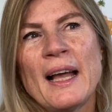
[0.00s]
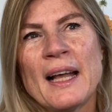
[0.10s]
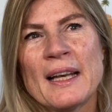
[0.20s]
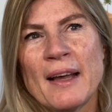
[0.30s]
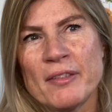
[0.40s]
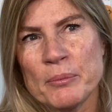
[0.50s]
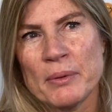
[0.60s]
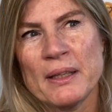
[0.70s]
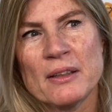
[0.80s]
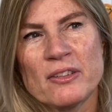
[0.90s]
And having
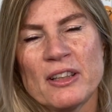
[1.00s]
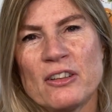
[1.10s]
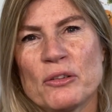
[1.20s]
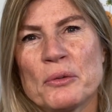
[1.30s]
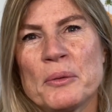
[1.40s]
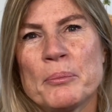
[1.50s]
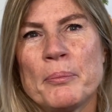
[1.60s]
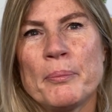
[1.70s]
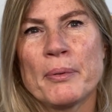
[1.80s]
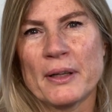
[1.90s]
been a teacher in
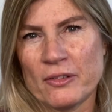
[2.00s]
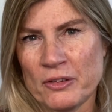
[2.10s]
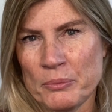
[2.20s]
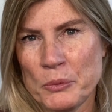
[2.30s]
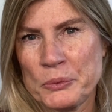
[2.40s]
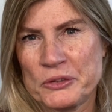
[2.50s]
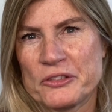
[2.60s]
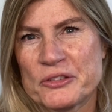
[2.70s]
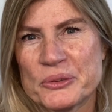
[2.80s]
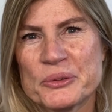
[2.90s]
bricks and mortar
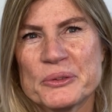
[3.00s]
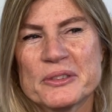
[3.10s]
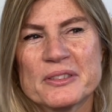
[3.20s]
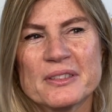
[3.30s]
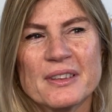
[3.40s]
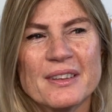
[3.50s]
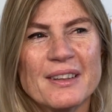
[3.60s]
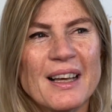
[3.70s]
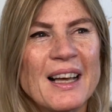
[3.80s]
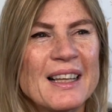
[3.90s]
schools,
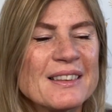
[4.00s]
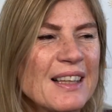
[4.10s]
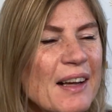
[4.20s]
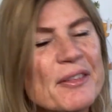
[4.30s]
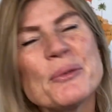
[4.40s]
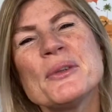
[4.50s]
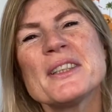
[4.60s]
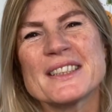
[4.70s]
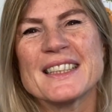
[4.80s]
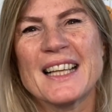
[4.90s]
and having
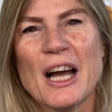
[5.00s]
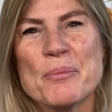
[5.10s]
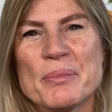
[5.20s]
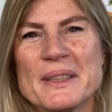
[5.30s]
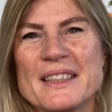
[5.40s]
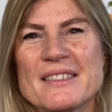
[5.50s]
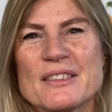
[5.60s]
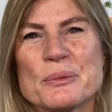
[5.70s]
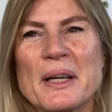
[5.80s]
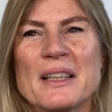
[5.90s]
worked in companies
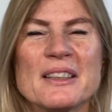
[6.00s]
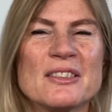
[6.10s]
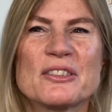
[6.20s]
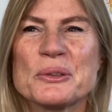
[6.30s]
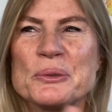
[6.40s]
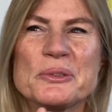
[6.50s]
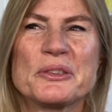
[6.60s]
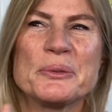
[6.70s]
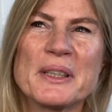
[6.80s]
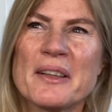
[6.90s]
as well and schools
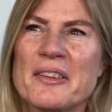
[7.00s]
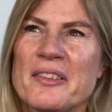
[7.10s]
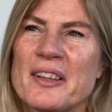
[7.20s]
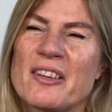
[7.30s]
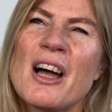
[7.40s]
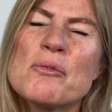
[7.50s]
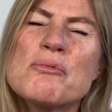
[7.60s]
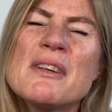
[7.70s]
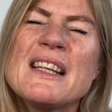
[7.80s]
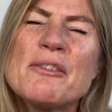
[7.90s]
doing other things, I
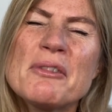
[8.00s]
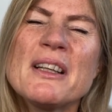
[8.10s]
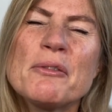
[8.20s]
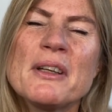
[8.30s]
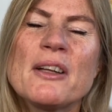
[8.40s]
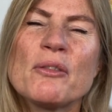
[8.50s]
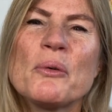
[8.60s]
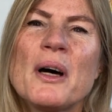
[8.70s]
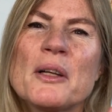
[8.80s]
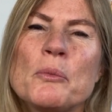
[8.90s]
really
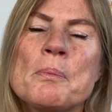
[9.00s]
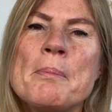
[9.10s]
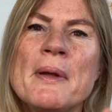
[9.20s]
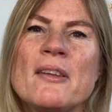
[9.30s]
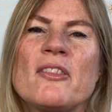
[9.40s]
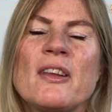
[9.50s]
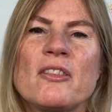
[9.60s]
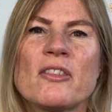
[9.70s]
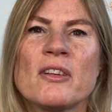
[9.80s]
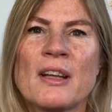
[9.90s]
thought I'd miss
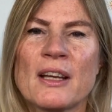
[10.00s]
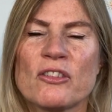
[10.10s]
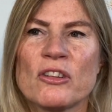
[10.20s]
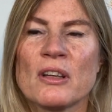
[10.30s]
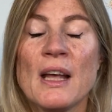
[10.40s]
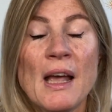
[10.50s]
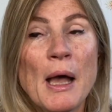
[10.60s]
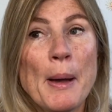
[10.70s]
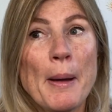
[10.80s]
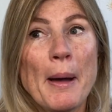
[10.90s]
this connection,
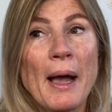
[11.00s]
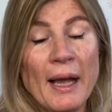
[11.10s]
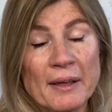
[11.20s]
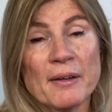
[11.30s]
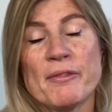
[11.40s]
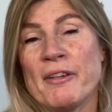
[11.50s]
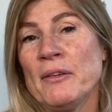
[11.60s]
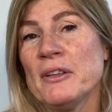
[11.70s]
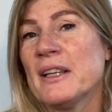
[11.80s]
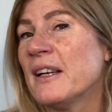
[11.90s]
and I
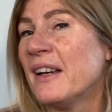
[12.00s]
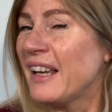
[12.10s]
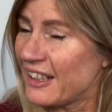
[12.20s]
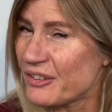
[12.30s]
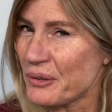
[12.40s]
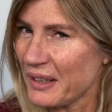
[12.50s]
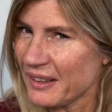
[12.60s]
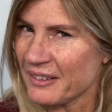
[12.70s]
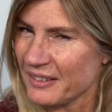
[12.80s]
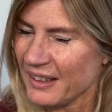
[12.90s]
found it here. It's quite
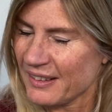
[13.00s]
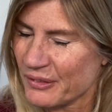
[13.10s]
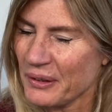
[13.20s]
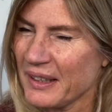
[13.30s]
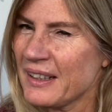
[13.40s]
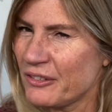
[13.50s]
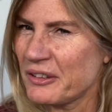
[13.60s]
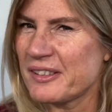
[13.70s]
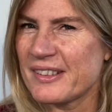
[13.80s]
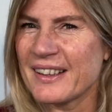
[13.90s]

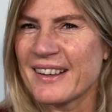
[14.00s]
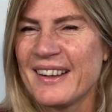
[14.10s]
interesting.